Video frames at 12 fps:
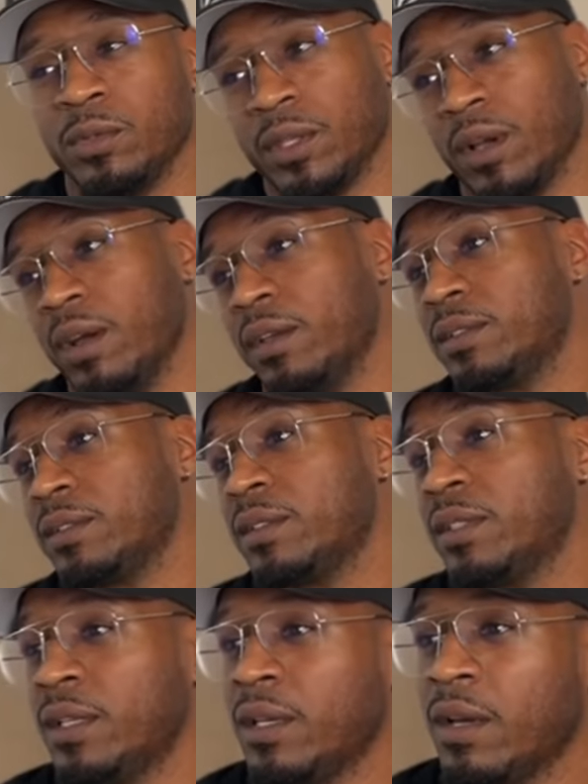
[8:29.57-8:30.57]
All
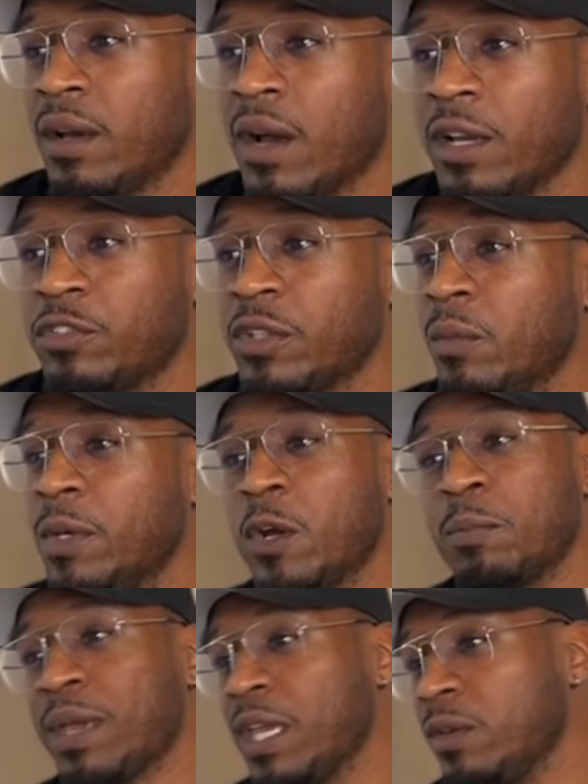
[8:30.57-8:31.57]
right, son, we
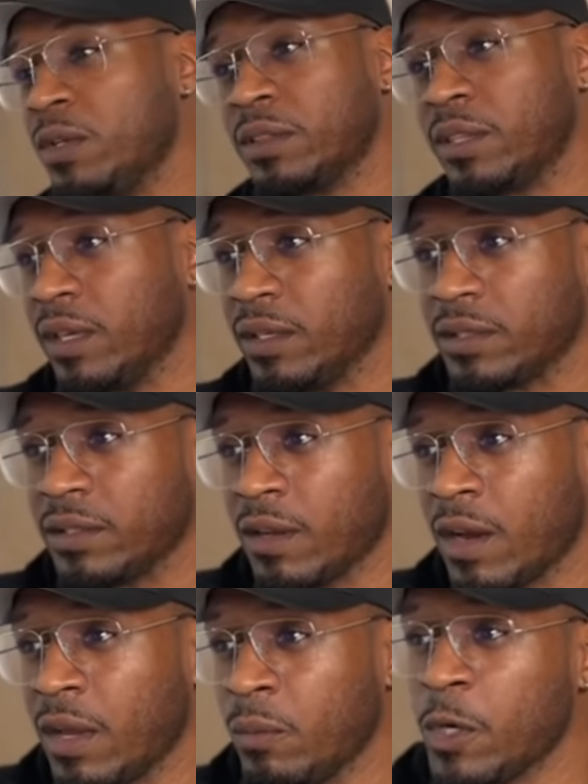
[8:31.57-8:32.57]
don't pay you to think.
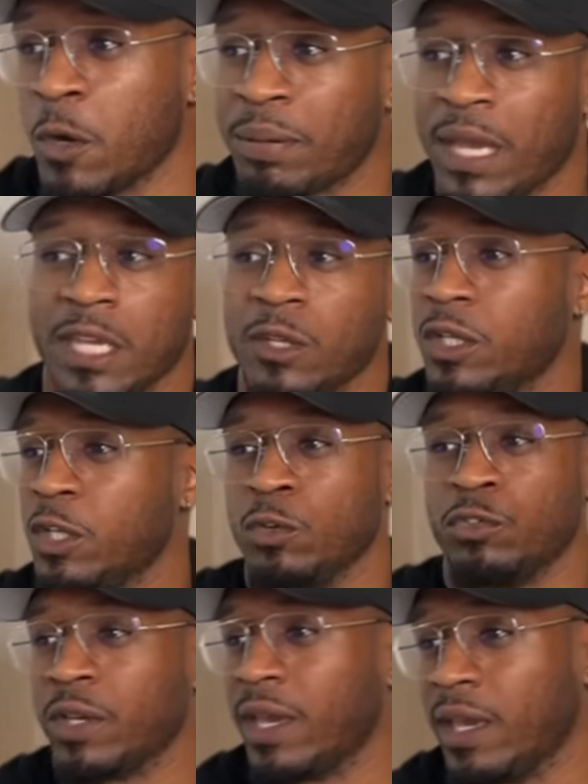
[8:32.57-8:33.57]
All right, we don't pay you to
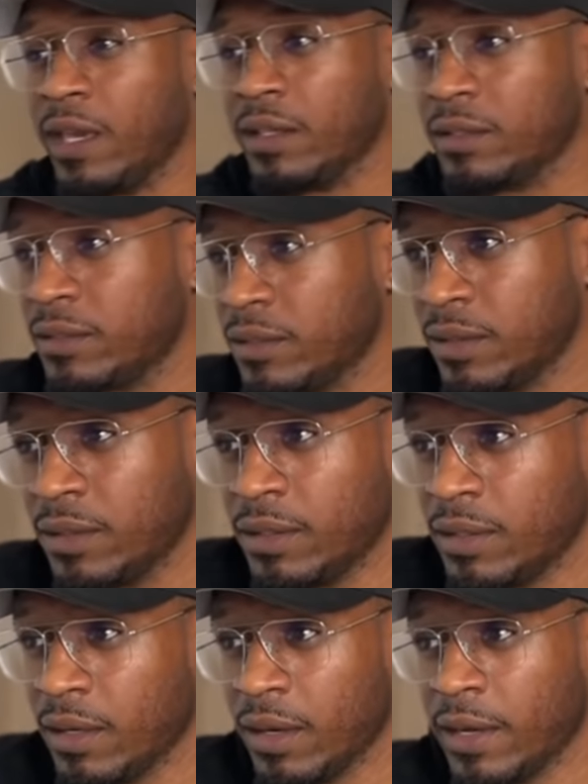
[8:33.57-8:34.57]
use your head.
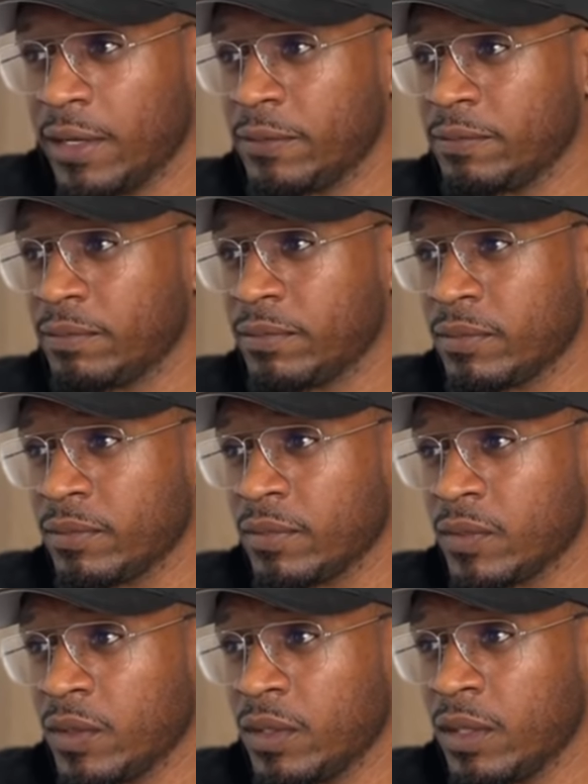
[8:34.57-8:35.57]
All right,
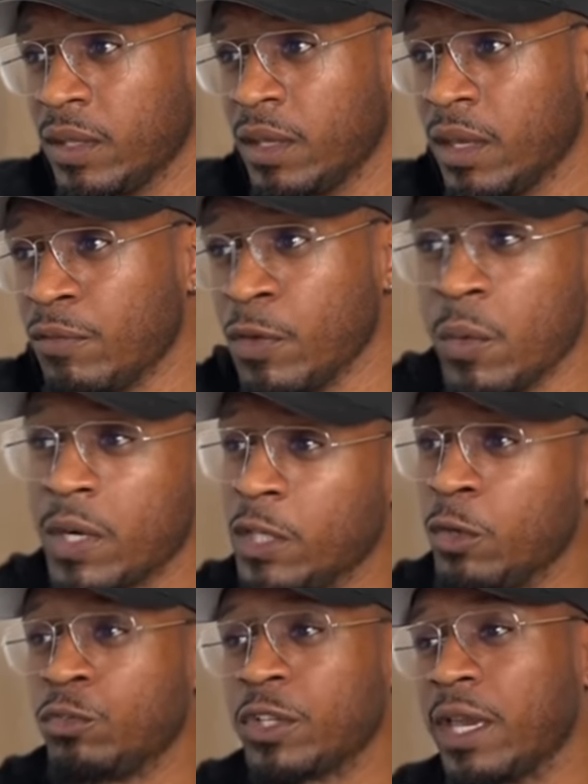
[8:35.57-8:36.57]
if you want
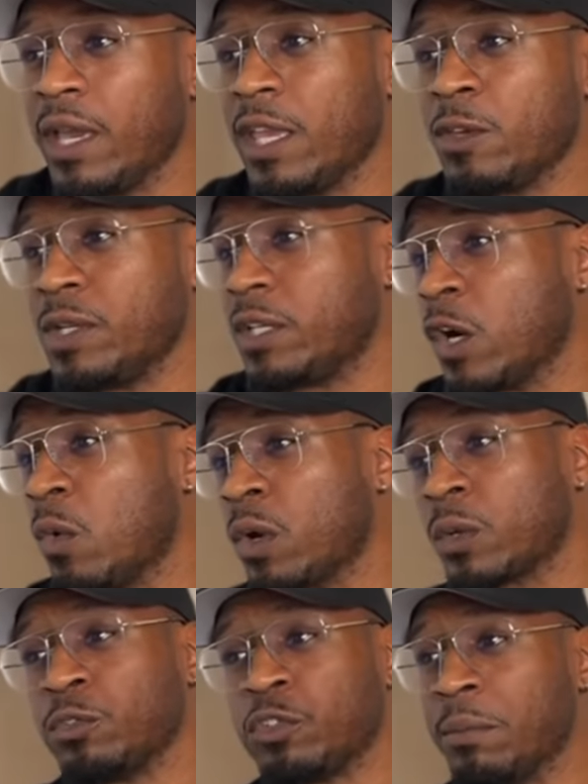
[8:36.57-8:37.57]
to use your head, you need to go
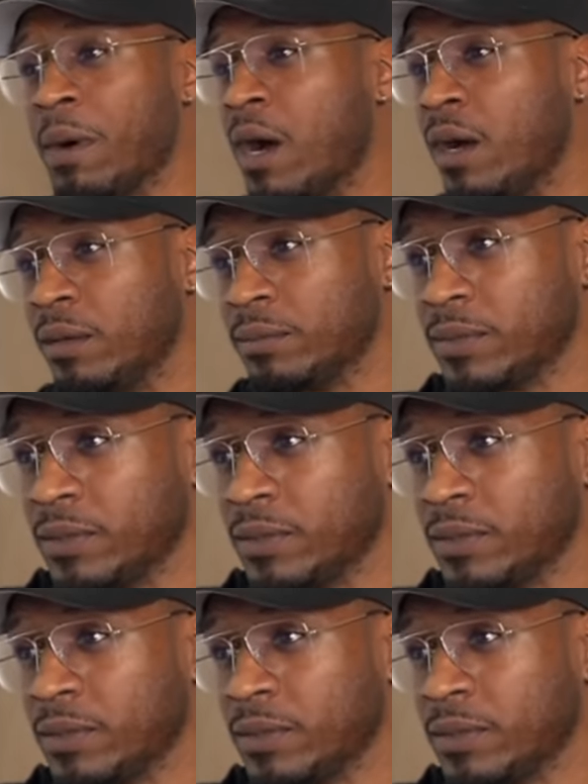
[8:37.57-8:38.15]
work with your mom.